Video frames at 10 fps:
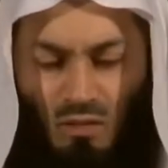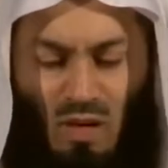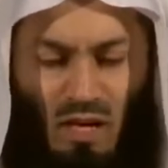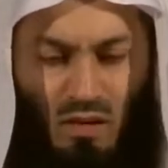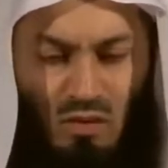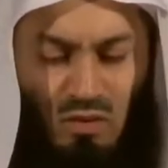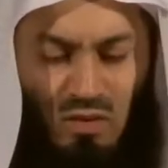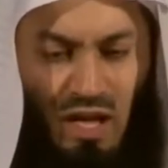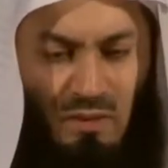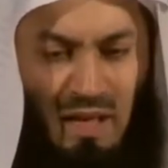Wow,
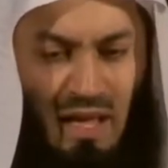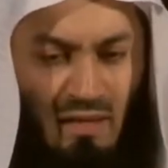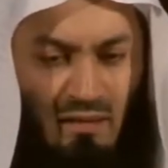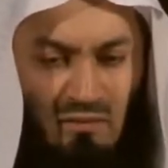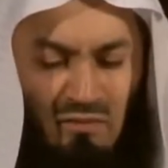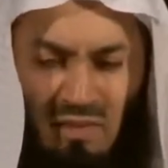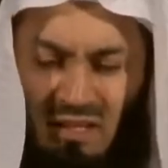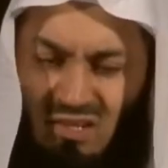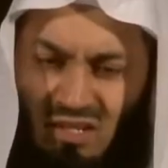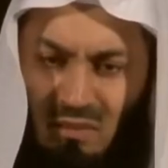young man,
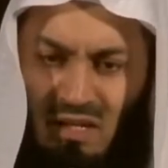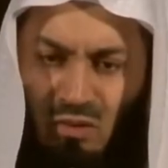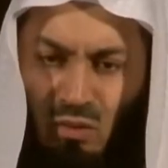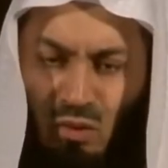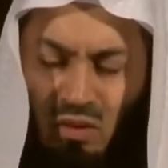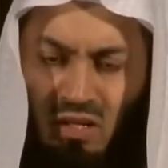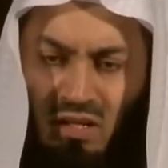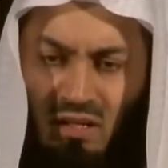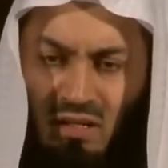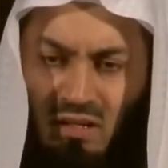extremely good looking.